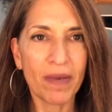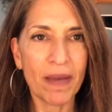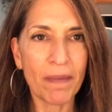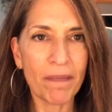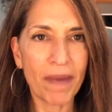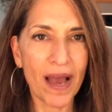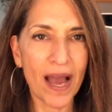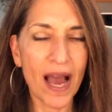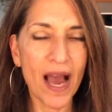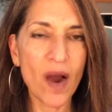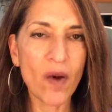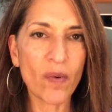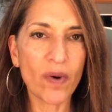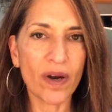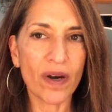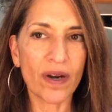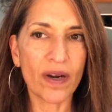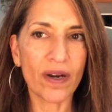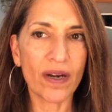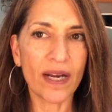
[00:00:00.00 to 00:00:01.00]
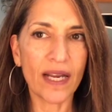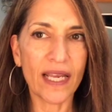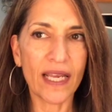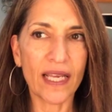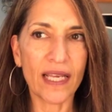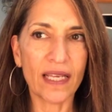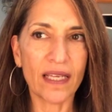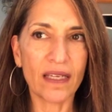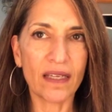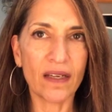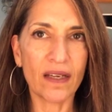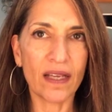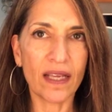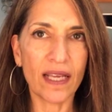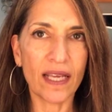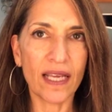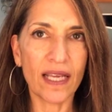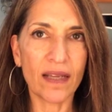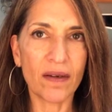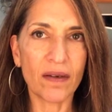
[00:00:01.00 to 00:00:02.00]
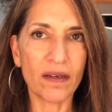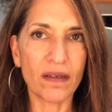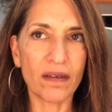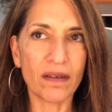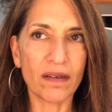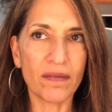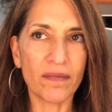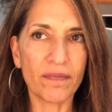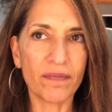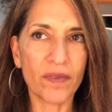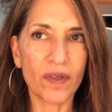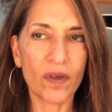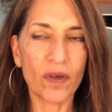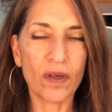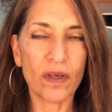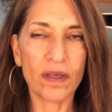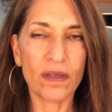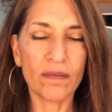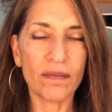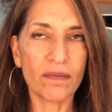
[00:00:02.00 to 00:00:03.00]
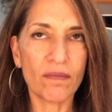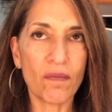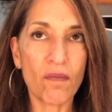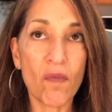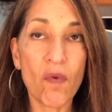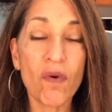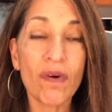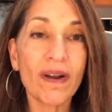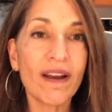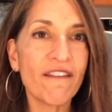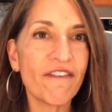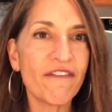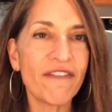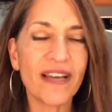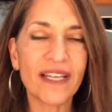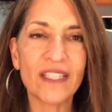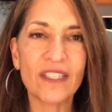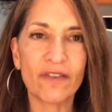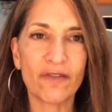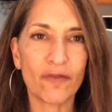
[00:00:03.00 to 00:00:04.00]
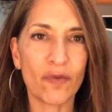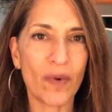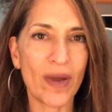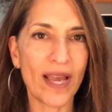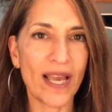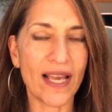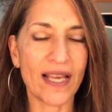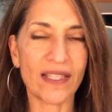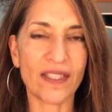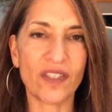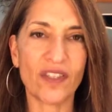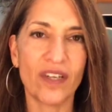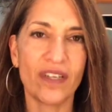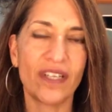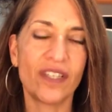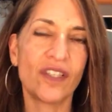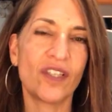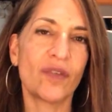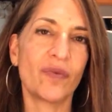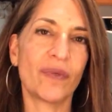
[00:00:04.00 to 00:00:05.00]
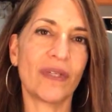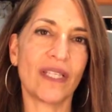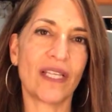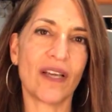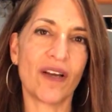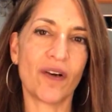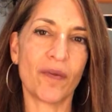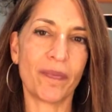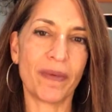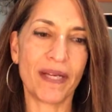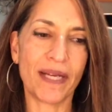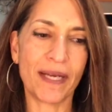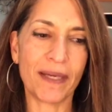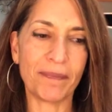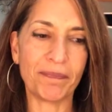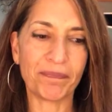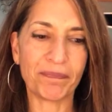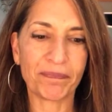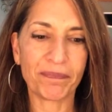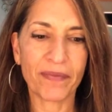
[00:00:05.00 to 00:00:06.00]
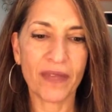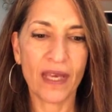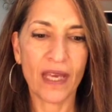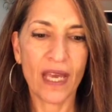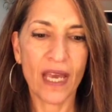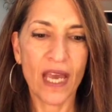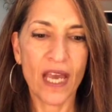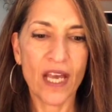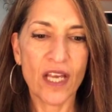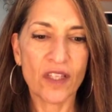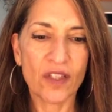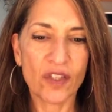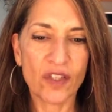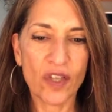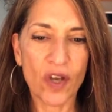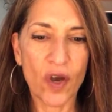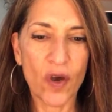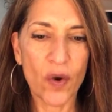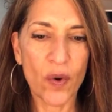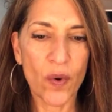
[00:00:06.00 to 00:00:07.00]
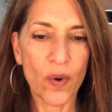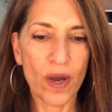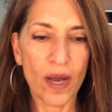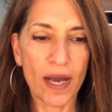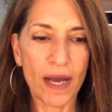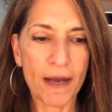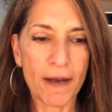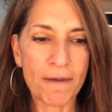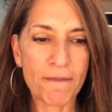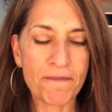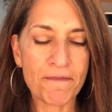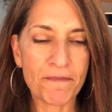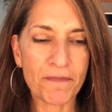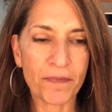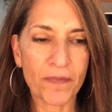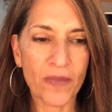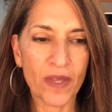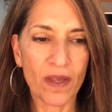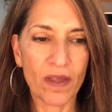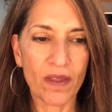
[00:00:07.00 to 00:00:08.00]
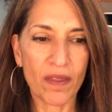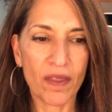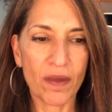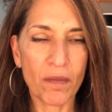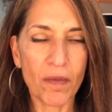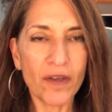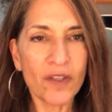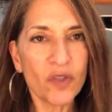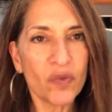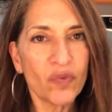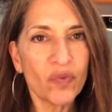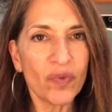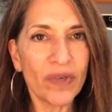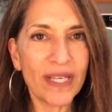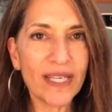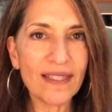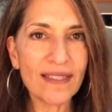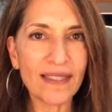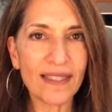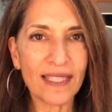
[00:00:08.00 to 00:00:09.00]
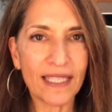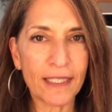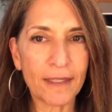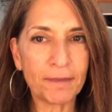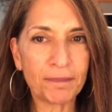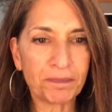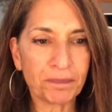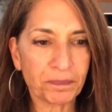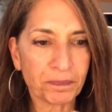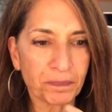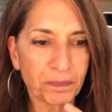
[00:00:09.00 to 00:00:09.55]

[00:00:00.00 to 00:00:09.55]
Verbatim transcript: my power in in more effective ways started to really open up. So um, the most recent